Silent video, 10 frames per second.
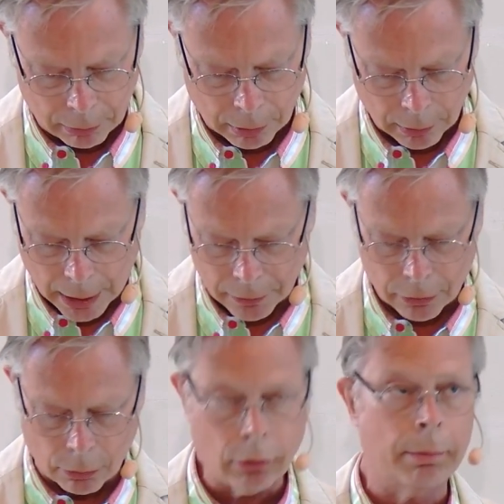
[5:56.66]
who
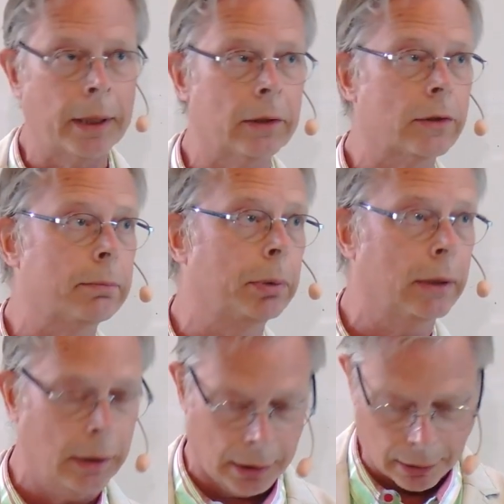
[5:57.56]
has always
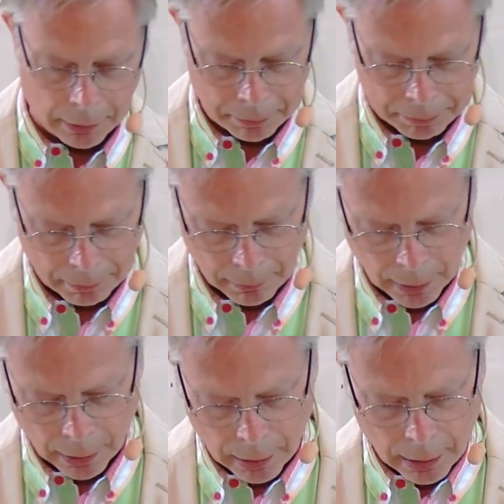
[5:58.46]
been here
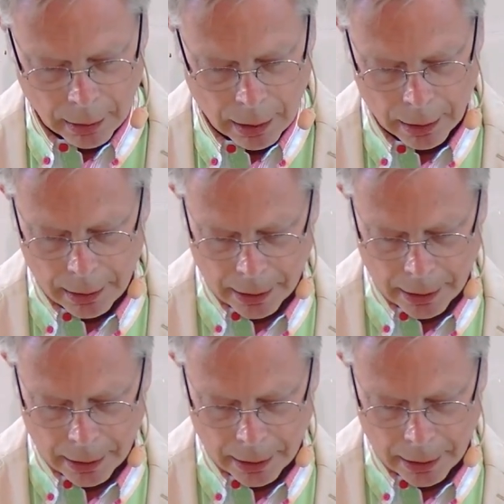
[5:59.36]
and